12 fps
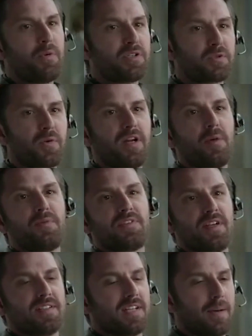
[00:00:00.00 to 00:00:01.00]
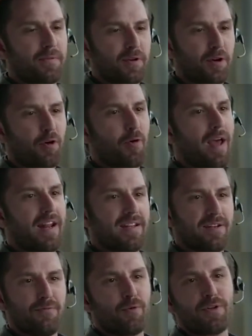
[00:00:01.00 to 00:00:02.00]
Well, we just want to help you stay on top of your
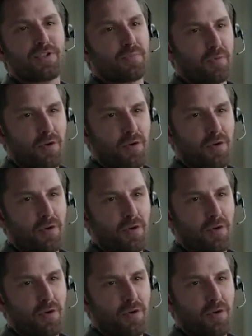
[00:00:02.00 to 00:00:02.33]
credit and avoid